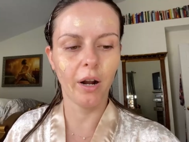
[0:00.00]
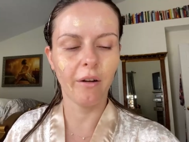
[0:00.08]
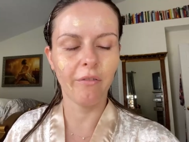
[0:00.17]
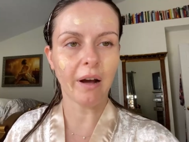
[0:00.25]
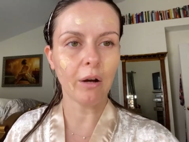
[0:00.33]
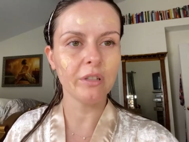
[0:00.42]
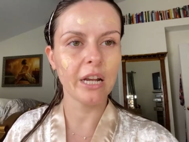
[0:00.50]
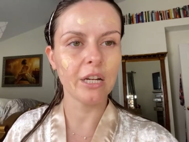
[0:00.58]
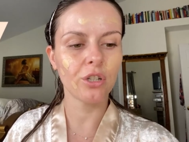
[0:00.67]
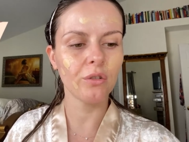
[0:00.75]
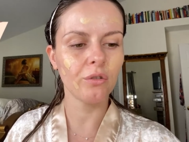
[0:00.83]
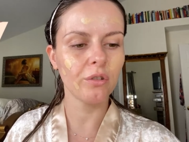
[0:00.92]
a
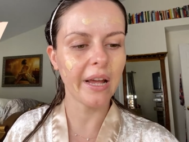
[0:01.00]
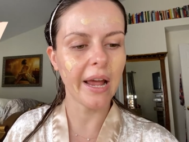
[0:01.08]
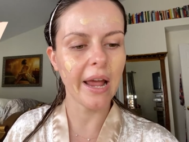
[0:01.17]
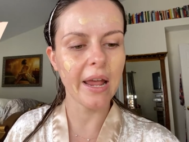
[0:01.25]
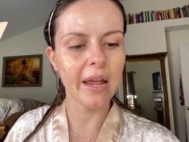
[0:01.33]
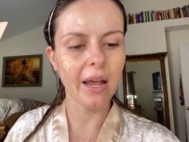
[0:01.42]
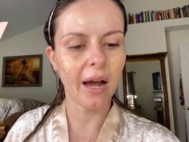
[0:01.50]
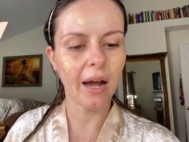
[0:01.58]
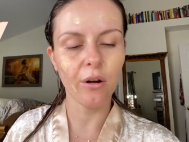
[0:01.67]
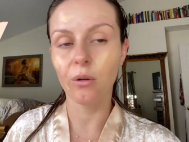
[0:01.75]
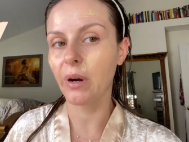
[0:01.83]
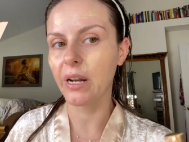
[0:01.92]
foundation today,
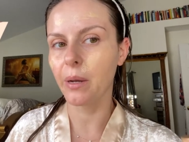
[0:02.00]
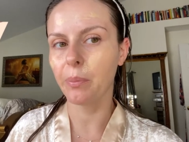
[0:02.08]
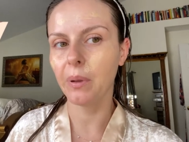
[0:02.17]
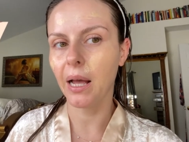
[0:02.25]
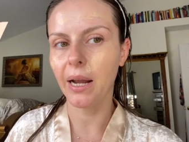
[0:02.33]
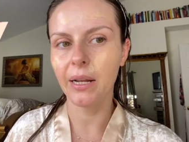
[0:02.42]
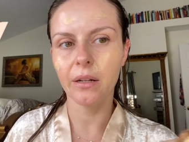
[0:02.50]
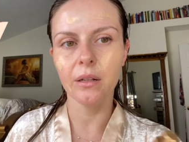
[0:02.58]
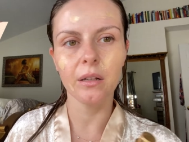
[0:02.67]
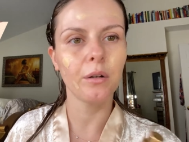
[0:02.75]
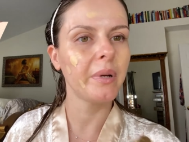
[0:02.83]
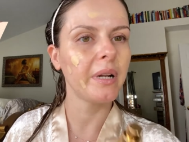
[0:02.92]
I already applied a
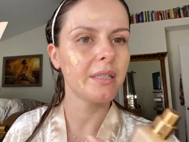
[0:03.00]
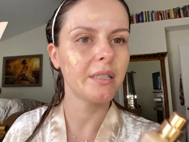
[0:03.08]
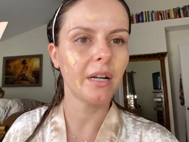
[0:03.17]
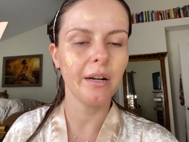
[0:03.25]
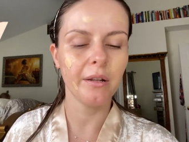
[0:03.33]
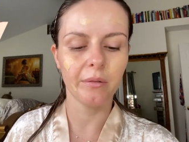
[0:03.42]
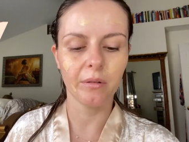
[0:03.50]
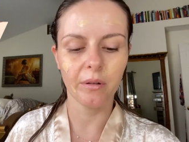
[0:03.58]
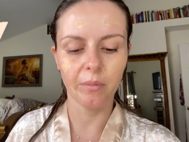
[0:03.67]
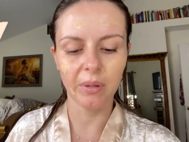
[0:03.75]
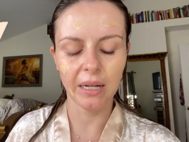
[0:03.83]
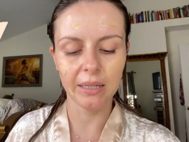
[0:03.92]
little bit, I started
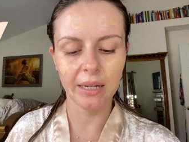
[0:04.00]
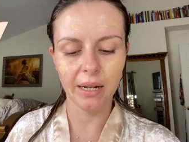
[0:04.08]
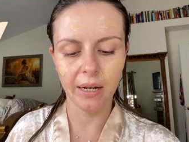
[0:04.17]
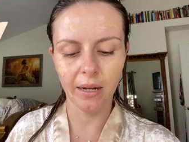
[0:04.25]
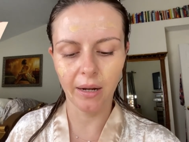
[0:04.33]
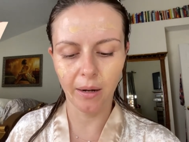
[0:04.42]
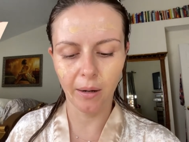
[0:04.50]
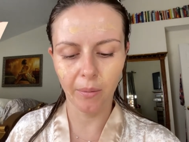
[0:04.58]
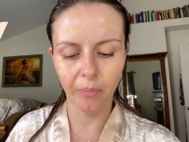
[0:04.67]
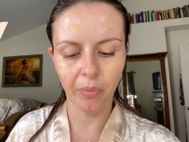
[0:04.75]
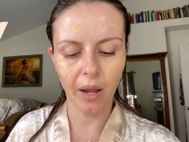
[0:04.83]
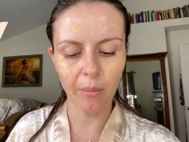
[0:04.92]
blending.
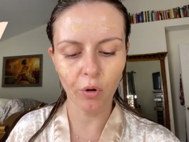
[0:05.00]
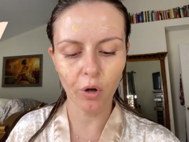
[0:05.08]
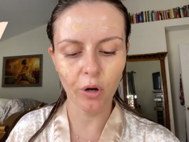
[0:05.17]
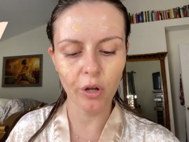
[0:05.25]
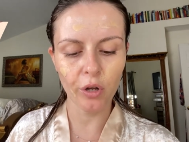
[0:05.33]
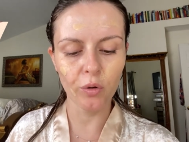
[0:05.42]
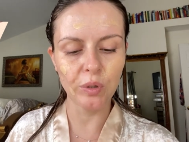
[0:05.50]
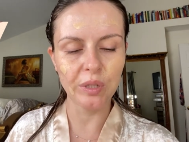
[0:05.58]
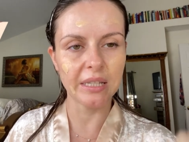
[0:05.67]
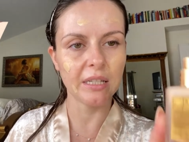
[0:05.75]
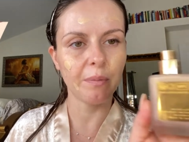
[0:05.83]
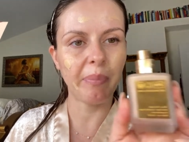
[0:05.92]
Um, I'm gonna use
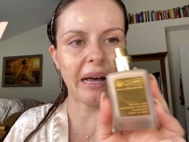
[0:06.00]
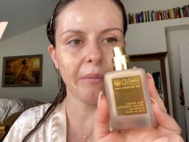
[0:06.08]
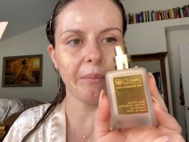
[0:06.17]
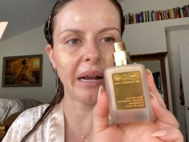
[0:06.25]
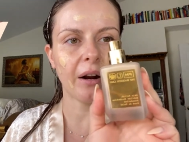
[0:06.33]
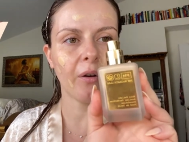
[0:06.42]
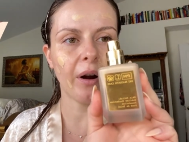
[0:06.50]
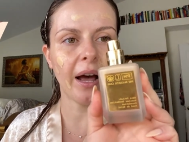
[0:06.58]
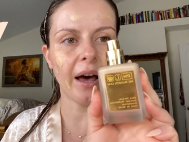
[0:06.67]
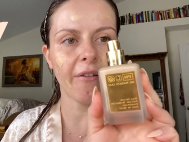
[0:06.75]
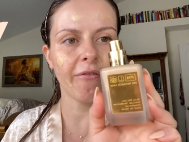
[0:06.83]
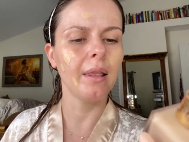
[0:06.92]
this Pat
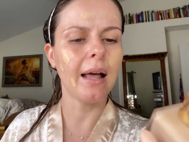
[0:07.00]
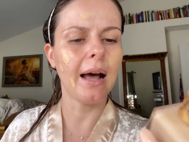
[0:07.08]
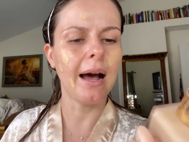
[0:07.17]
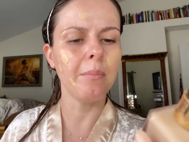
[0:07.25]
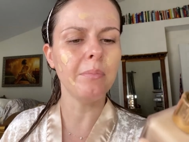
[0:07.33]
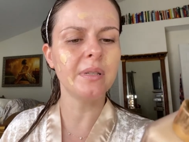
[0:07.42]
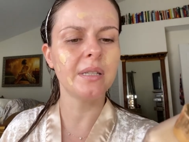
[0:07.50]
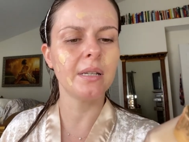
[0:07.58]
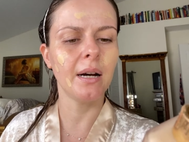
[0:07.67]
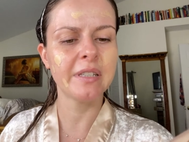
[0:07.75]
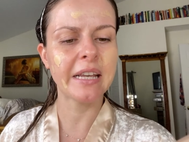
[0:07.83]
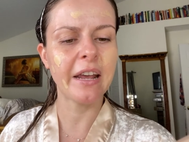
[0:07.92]
McGrath Labs
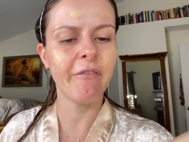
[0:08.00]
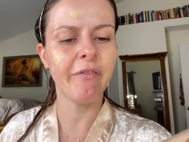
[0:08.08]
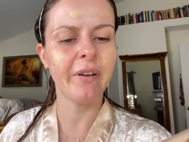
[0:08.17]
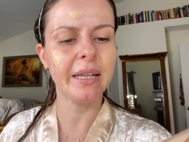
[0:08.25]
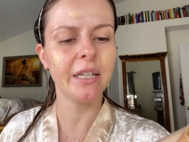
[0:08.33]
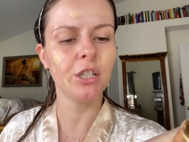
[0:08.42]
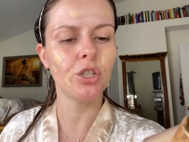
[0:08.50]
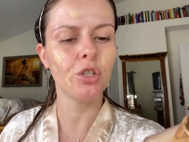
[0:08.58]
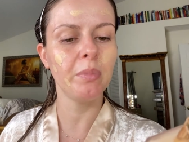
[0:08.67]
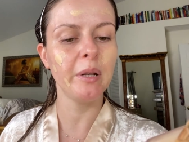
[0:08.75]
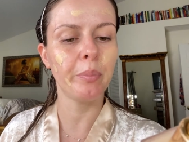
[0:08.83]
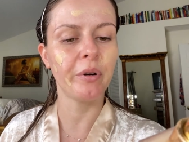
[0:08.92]
Skin Fetish
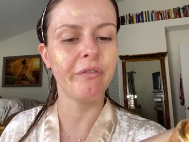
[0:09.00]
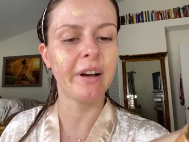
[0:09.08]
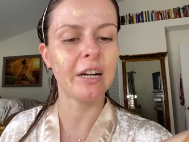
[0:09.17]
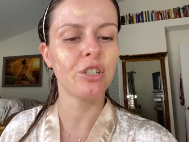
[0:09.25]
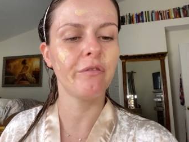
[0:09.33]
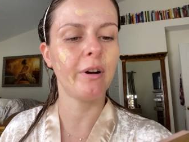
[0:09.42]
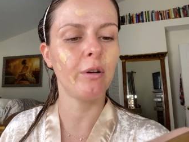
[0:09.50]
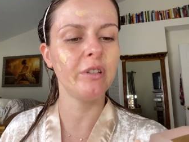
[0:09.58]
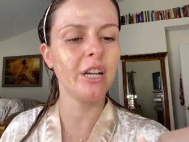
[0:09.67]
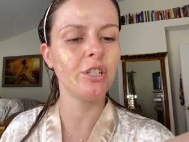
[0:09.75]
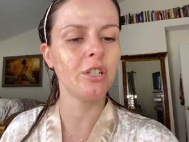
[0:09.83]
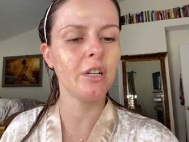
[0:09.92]
Sublime Perfection
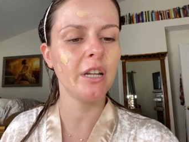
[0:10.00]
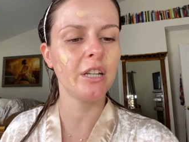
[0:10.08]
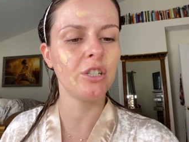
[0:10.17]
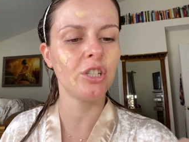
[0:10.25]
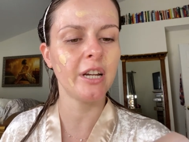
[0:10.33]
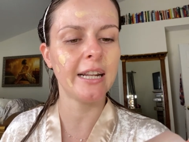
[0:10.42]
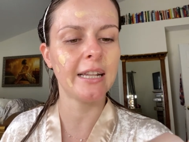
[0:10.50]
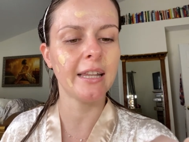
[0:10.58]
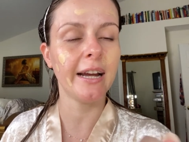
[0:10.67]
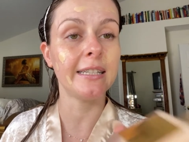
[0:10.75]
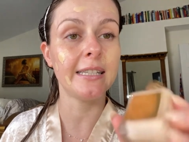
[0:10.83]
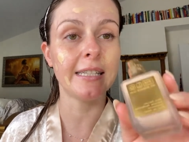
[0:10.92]
Foundation in shade
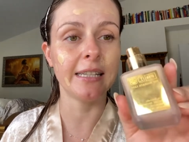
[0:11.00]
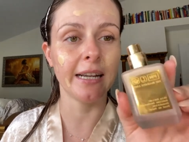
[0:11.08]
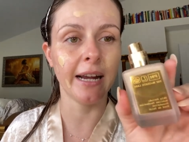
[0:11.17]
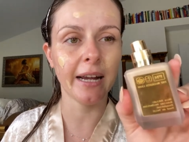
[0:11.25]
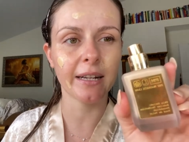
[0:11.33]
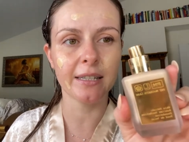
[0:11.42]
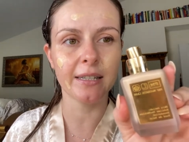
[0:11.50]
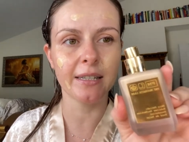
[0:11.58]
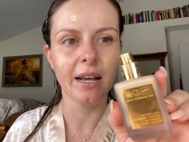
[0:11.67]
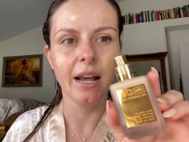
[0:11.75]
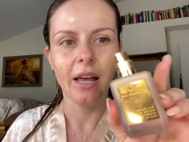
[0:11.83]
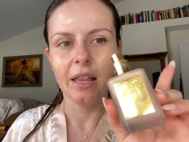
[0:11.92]
Light six.
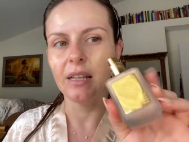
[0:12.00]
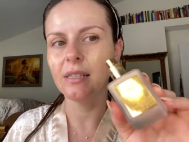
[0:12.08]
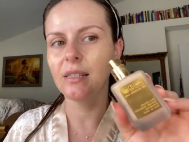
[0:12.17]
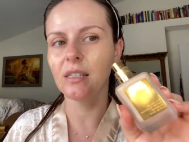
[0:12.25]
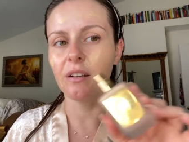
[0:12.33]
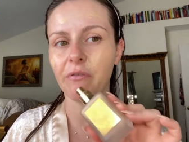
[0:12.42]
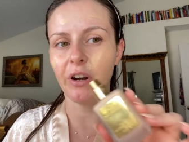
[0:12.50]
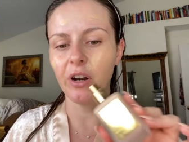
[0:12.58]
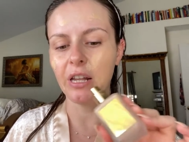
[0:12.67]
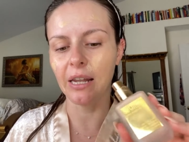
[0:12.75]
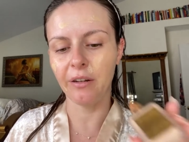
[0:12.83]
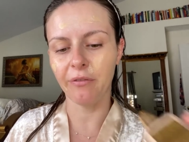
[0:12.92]
This is a
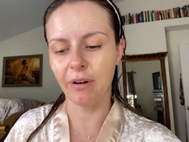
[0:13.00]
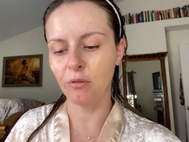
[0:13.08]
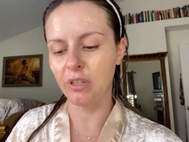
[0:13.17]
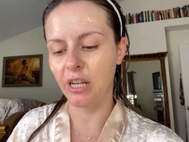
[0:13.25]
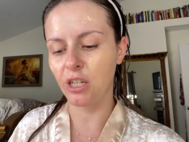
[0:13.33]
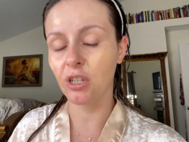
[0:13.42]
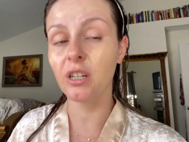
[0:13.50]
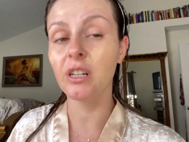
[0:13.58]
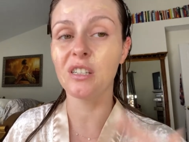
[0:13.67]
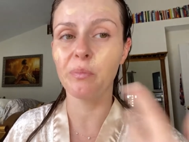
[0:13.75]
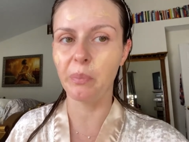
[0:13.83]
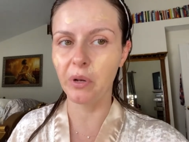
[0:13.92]
very light foundation,
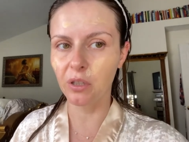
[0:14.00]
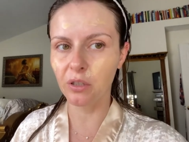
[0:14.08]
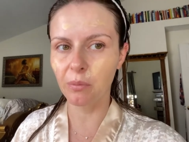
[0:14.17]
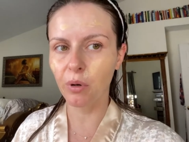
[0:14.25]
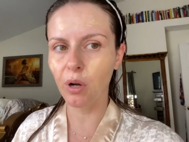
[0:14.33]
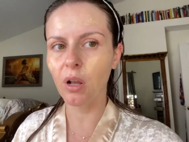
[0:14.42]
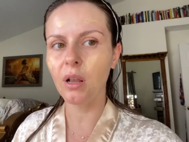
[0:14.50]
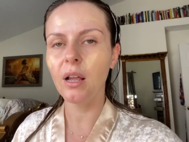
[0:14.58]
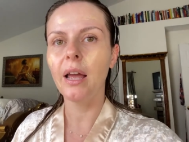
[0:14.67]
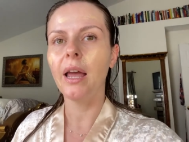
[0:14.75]
it's buildable,